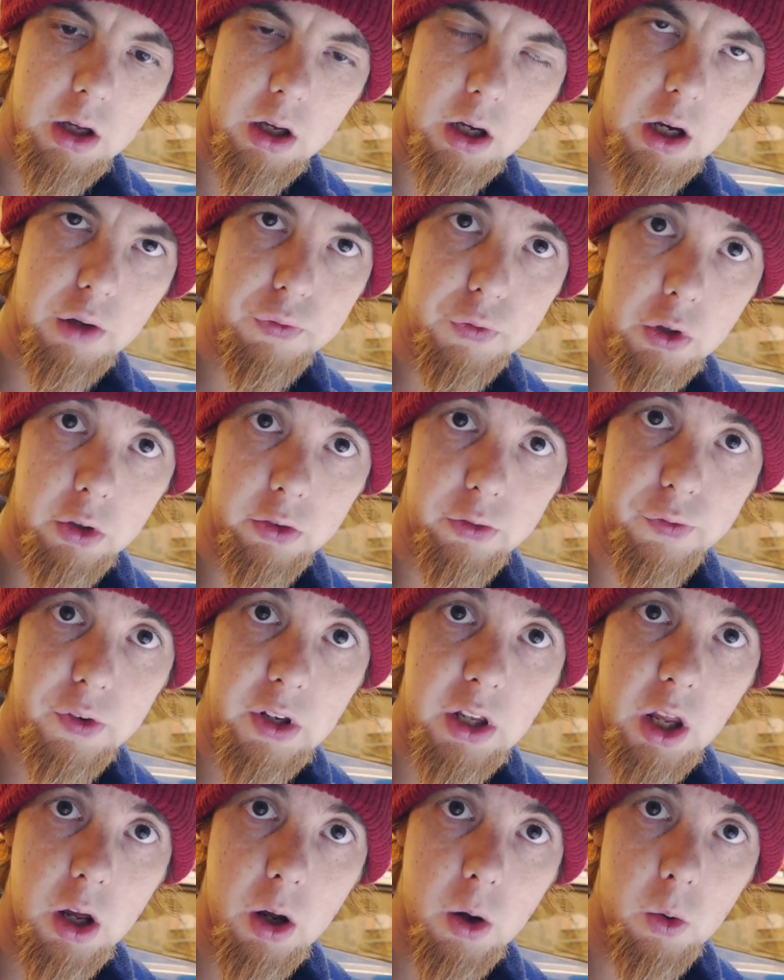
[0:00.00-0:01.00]
I forgot to
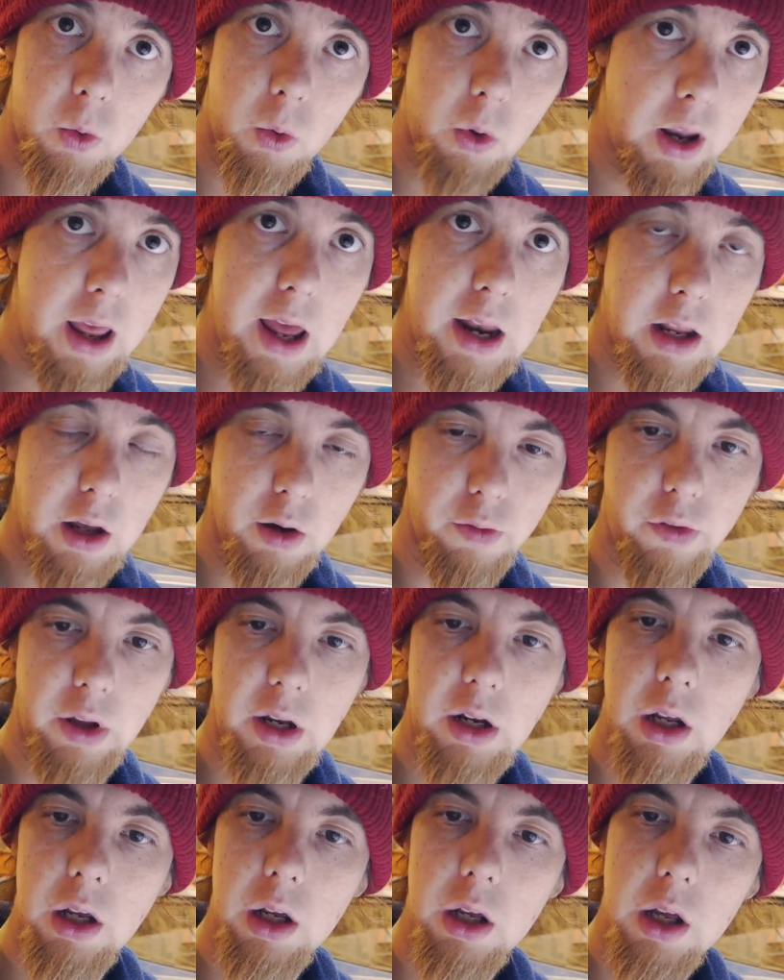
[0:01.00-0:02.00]
video any of
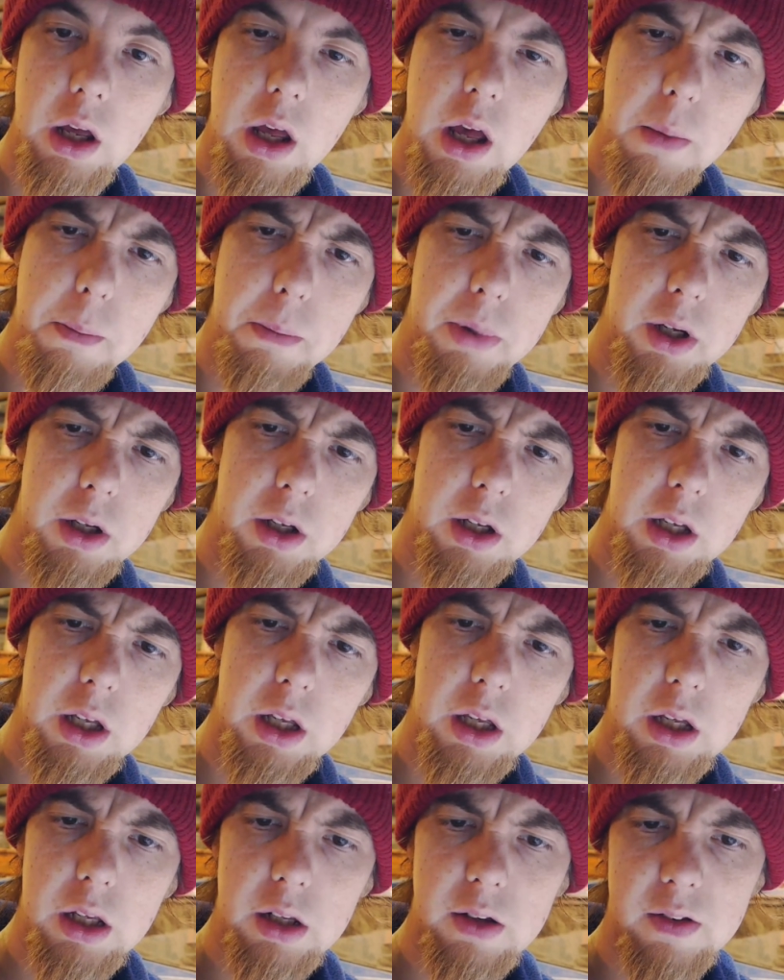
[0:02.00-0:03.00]
it, but
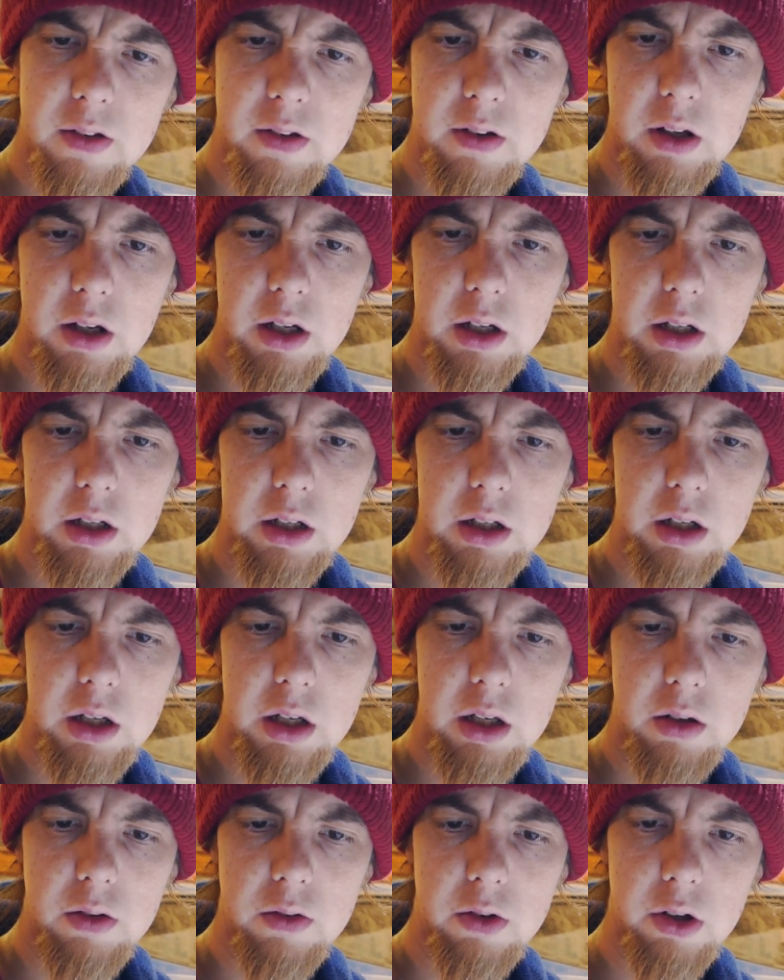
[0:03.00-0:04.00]
it
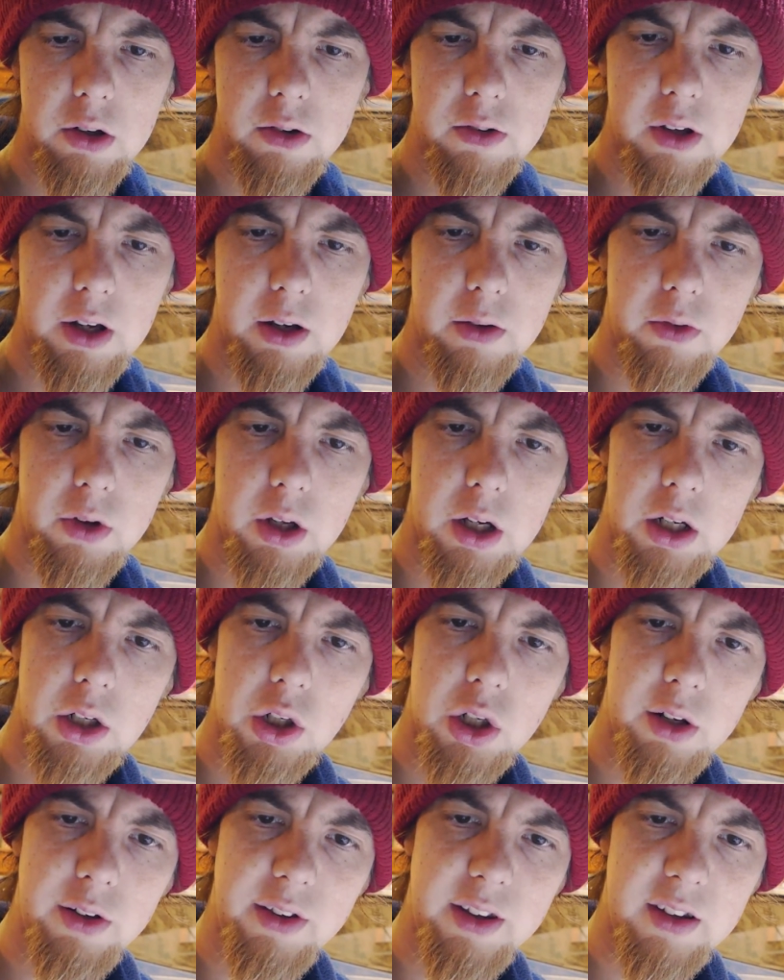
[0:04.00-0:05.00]
turns out that
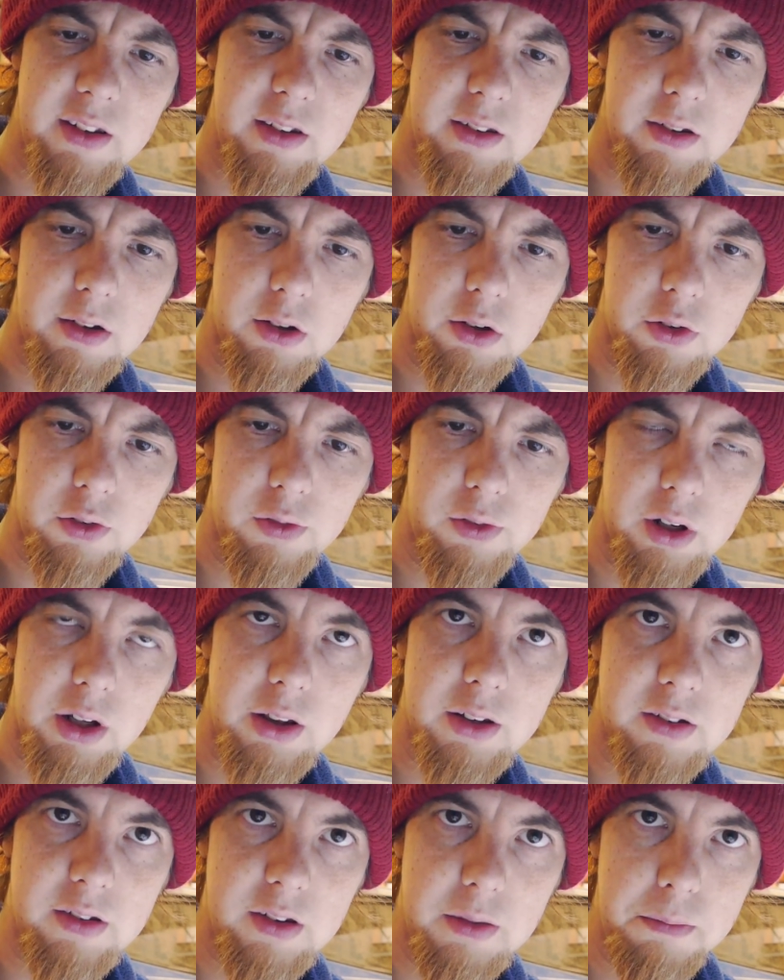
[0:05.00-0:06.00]
actually this is sort of like
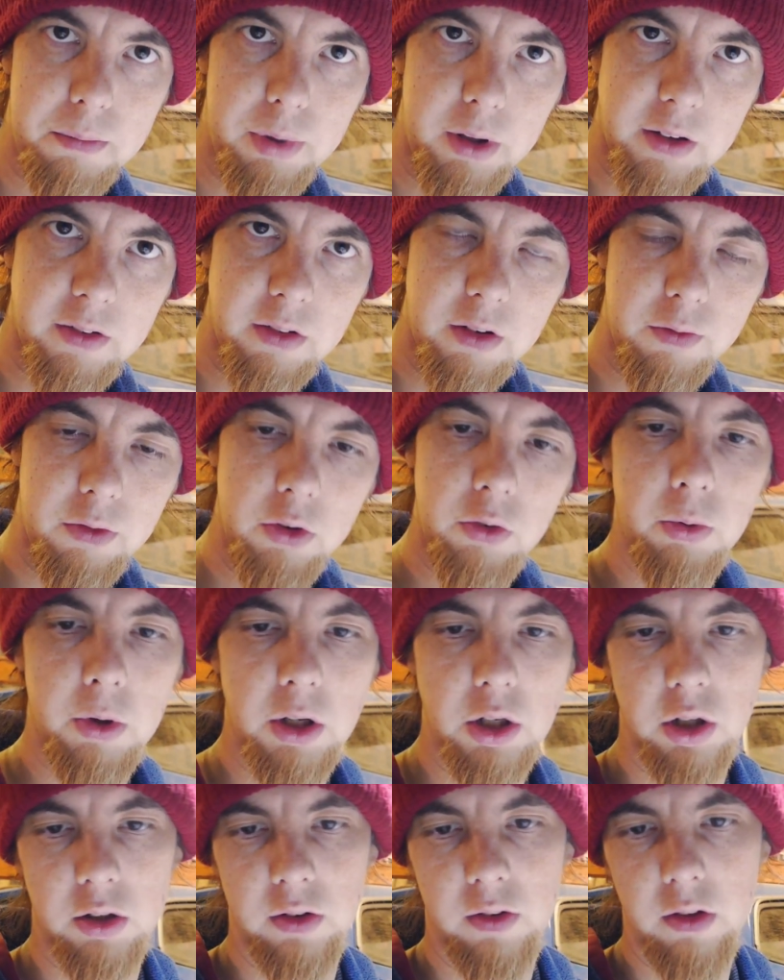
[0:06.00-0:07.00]
the simplest of the
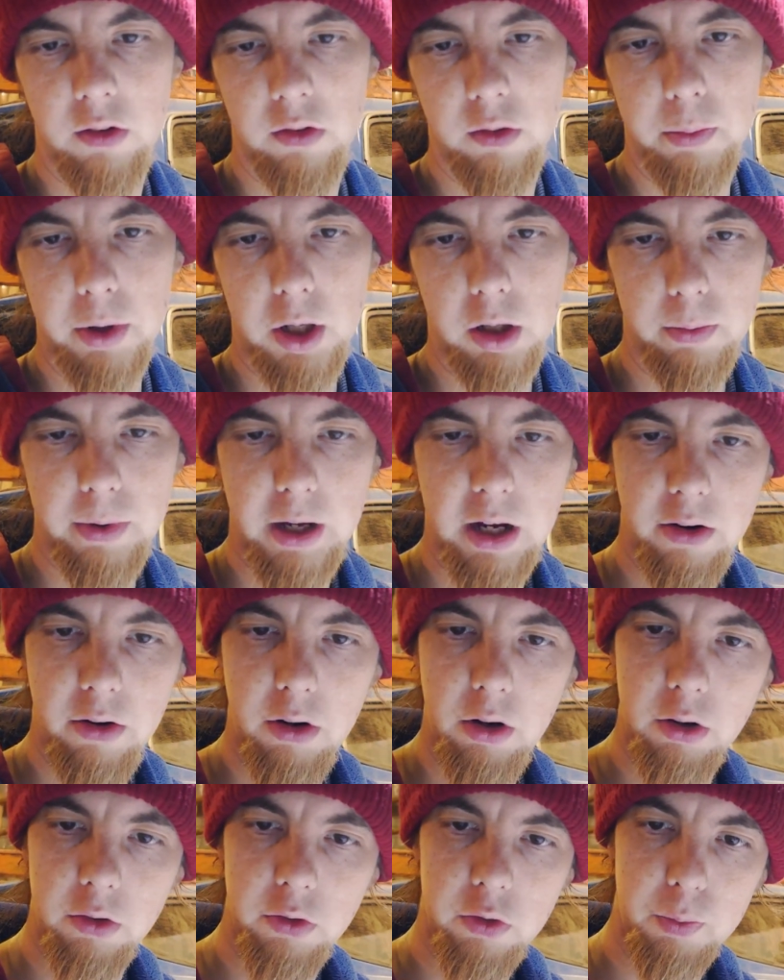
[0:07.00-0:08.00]
switches. There's a ball
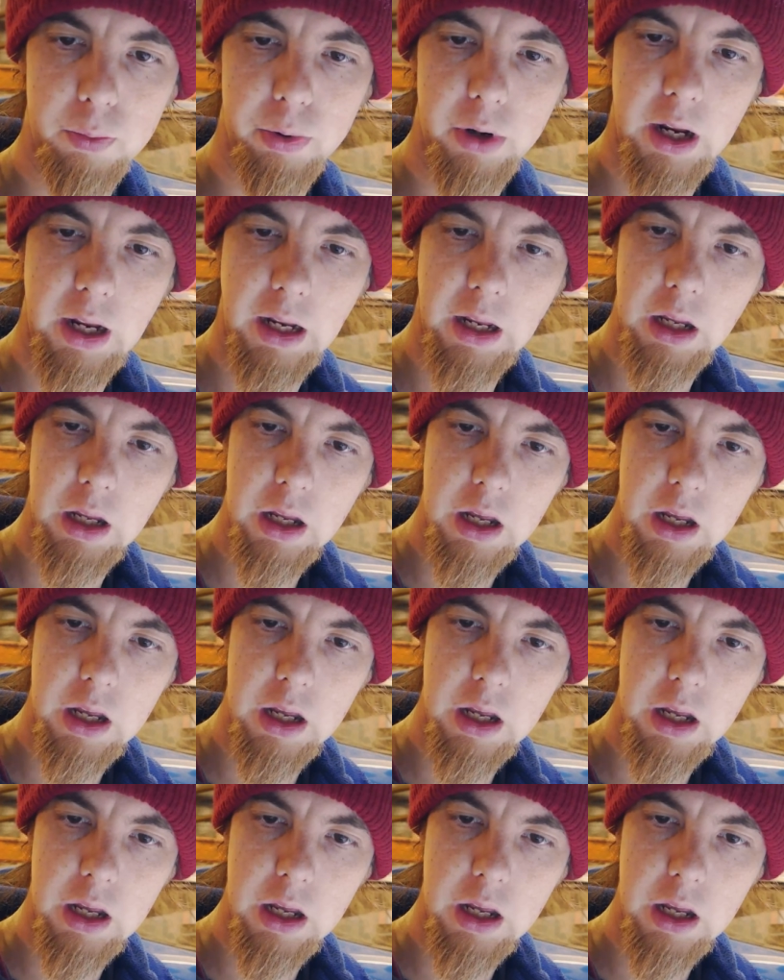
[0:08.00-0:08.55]
bearing and a spring,